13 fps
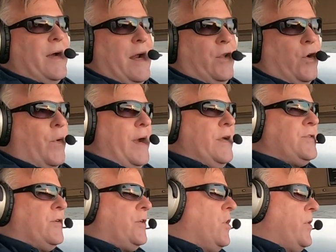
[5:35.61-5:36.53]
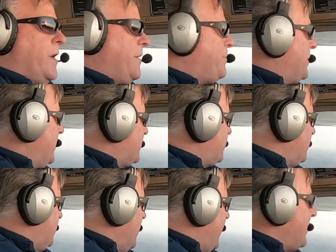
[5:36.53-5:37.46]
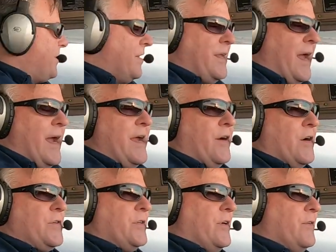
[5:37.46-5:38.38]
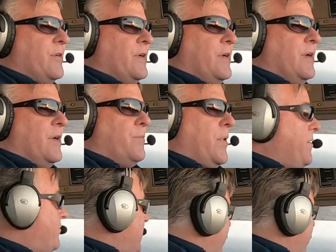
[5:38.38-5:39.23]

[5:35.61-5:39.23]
I got a little ways to go yet, but it's end of the day here, so kind of